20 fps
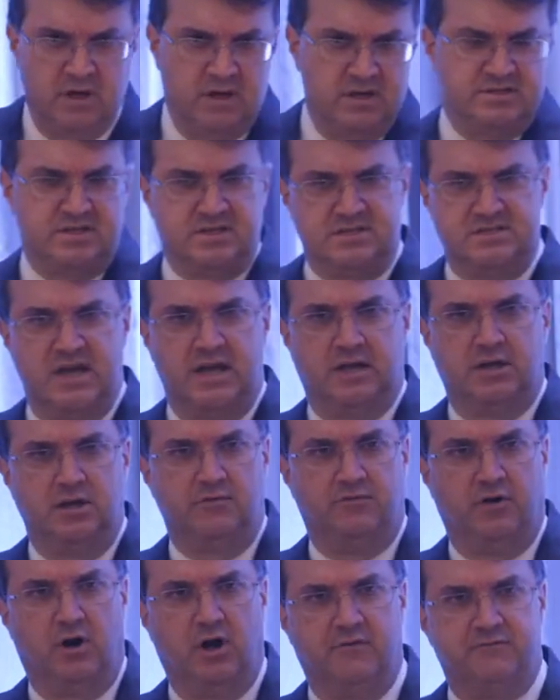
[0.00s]
his
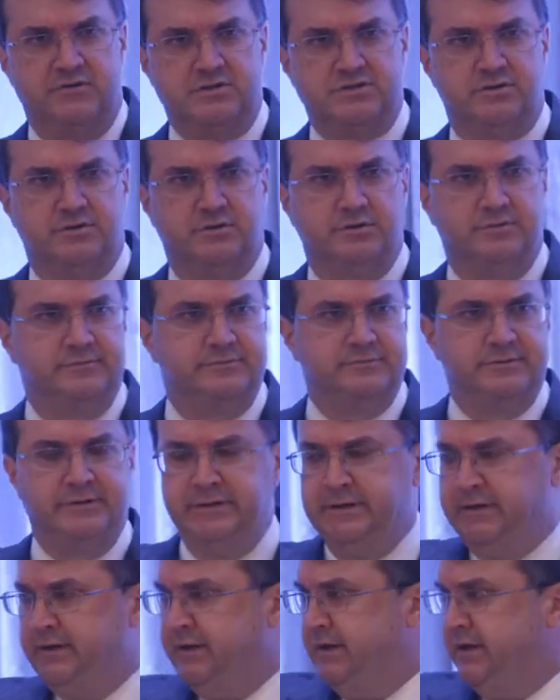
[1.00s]
executive officer,
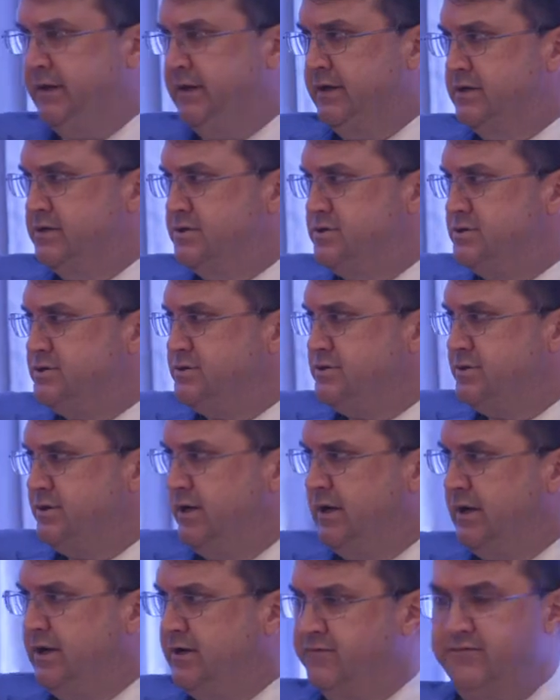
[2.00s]
his
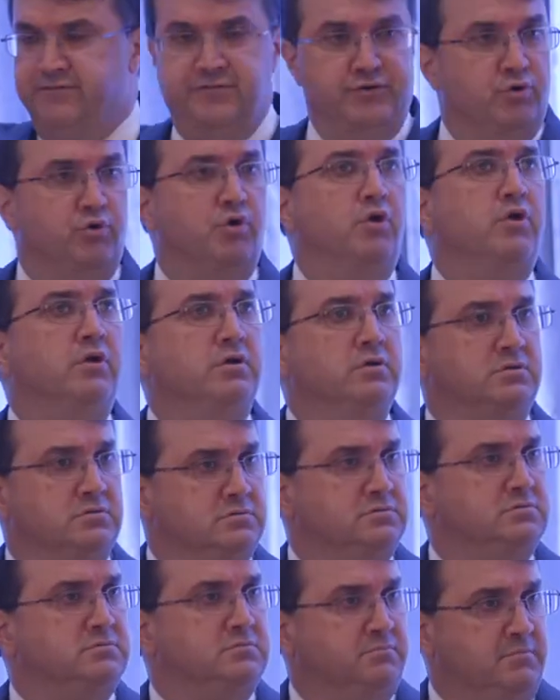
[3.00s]
fuel
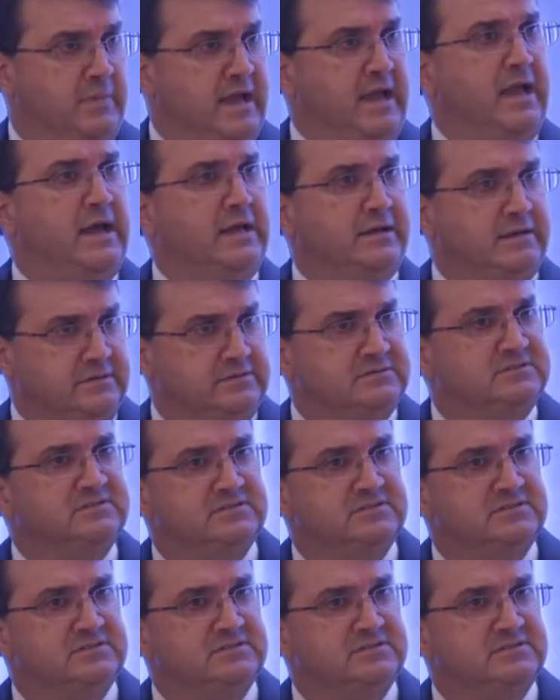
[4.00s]
man,